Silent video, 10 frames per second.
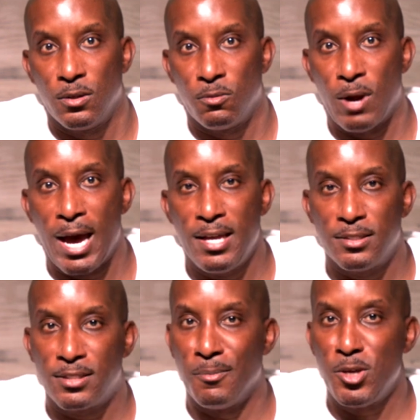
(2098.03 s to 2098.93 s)
Right?
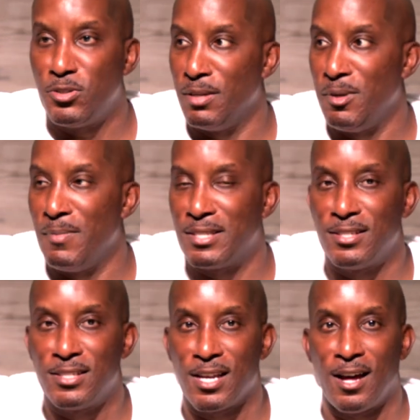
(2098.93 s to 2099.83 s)
Some of you send me
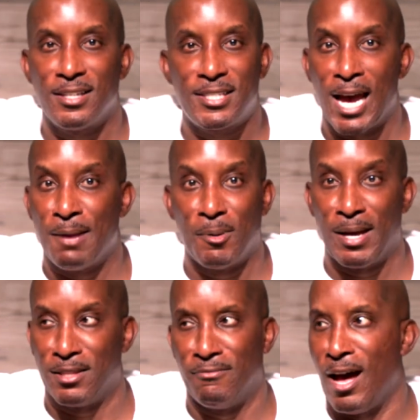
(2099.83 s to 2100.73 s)
messages all the time
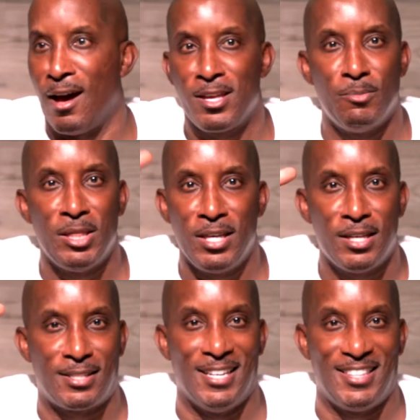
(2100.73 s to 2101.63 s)
about the volume and this